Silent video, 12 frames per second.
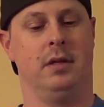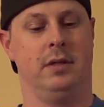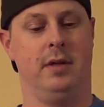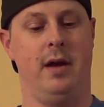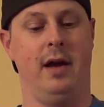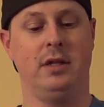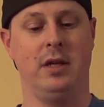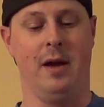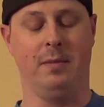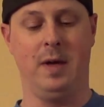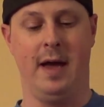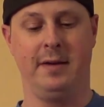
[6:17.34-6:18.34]
So actually
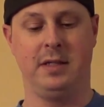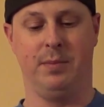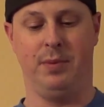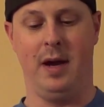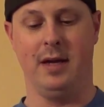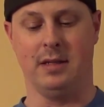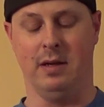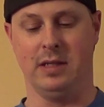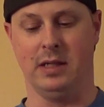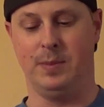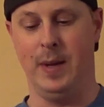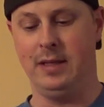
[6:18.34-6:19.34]
I'm kind of surprised. I was
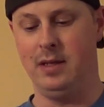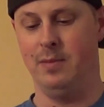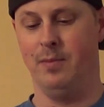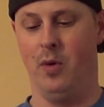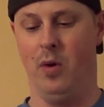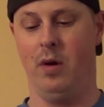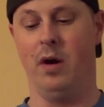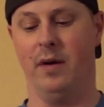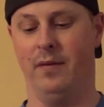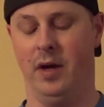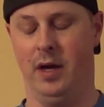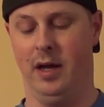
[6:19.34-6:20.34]
expecting more
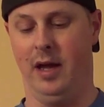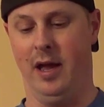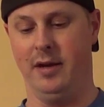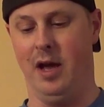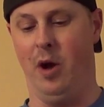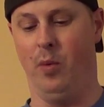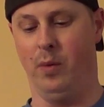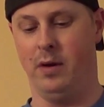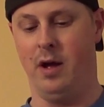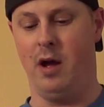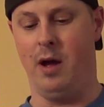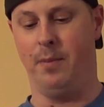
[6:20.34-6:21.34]
of an outward
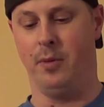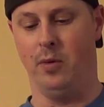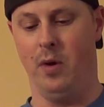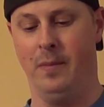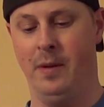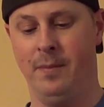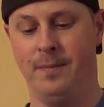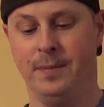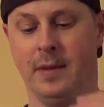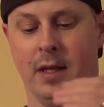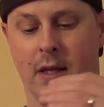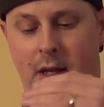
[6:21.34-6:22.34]
hop aroma.
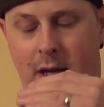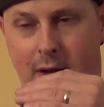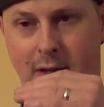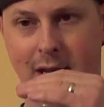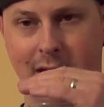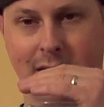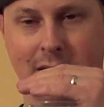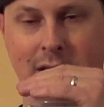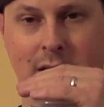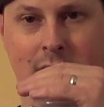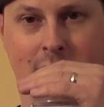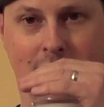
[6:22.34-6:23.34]
I'm getting
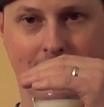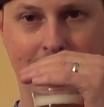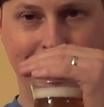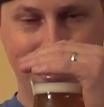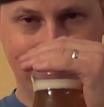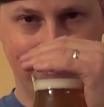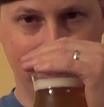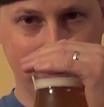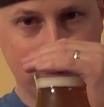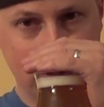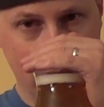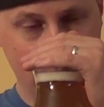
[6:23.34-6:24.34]
nice
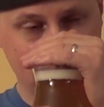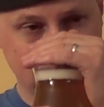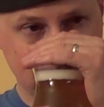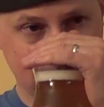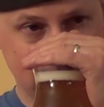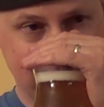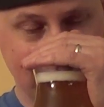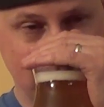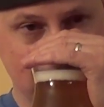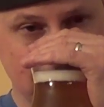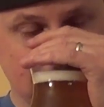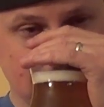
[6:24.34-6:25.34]
subtle tones of
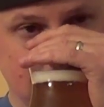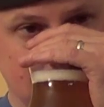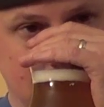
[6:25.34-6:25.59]
citrus.